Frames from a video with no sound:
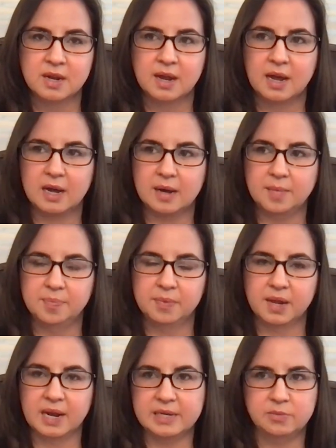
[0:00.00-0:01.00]

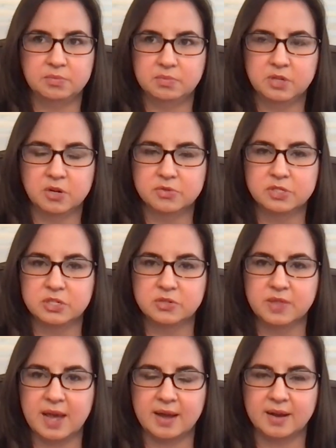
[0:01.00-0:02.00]
And I don't do
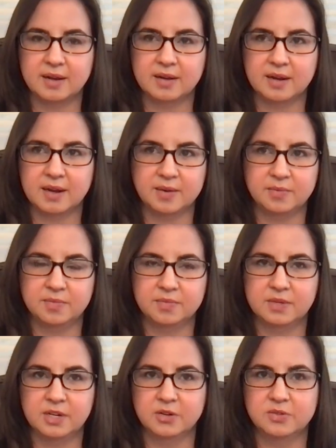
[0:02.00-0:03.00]
that. I,
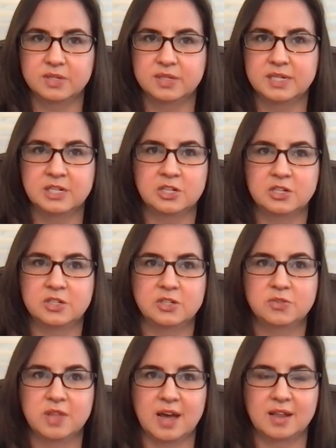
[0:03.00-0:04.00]
didn't
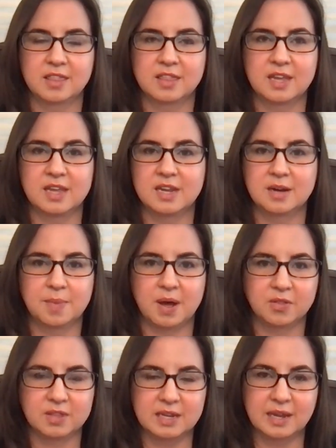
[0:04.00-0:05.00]
do that thinking
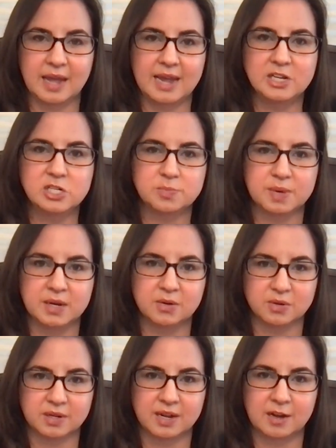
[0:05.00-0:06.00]
about the engagement
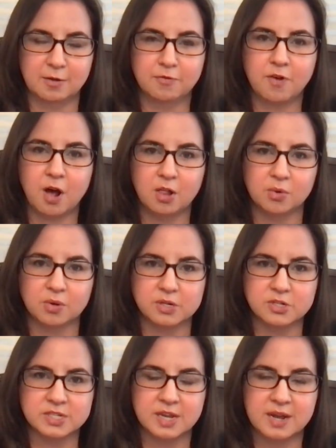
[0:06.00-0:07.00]
or getting
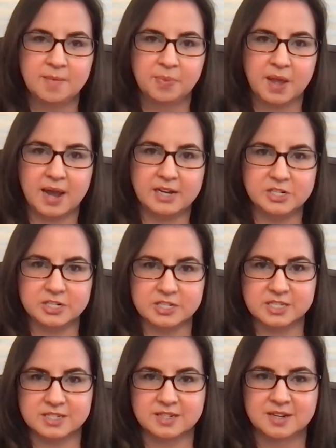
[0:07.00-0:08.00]
followers.
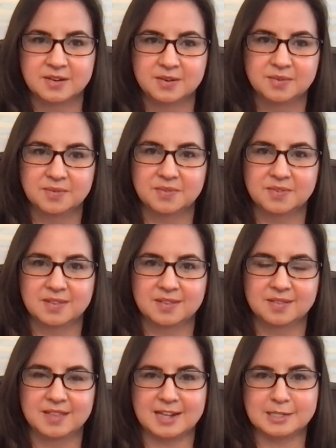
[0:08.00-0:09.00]

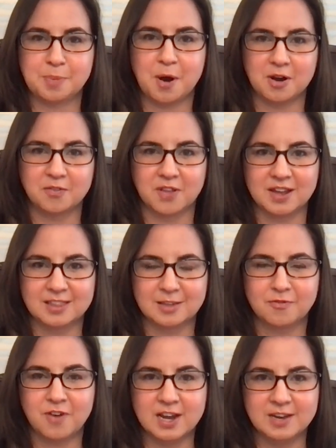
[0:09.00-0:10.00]
That's part of like the
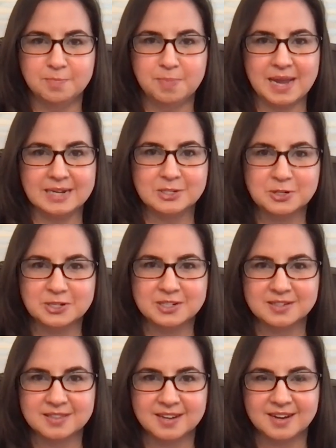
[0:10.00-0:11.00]
funny
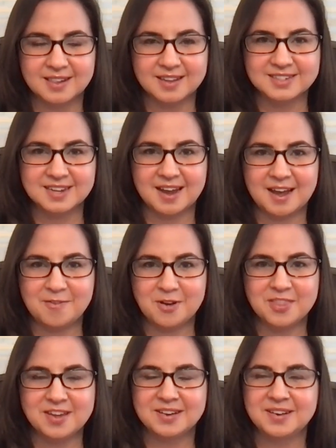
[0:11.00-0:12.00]
banter that I like to have
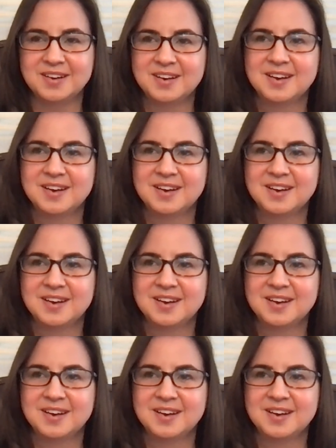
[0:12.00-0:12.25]
on there.